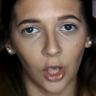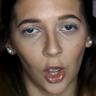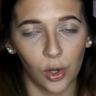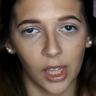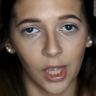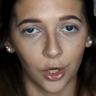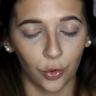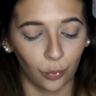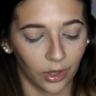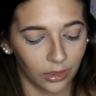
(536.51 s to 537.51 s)
go in
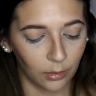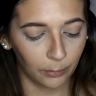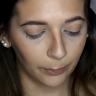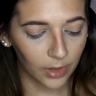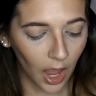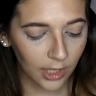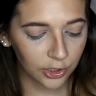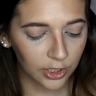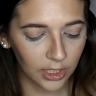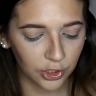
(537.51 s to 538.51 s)
with blush,